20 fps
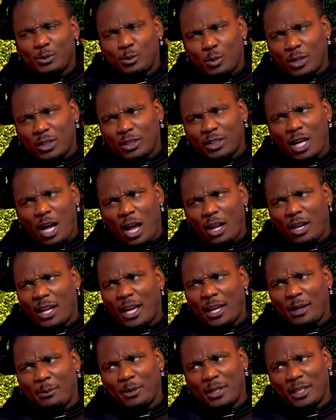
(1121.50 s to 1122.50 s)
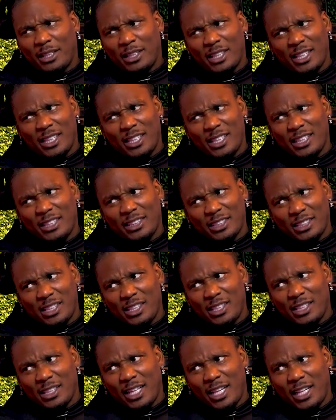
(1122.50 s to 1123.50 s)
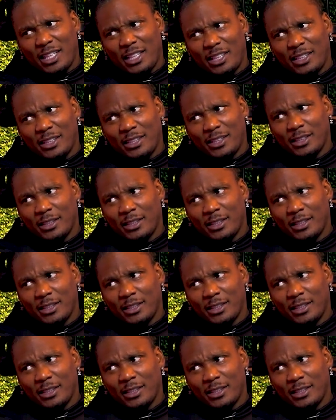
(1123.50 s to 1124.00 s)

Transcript: Because Woods ain't been looking as good lately.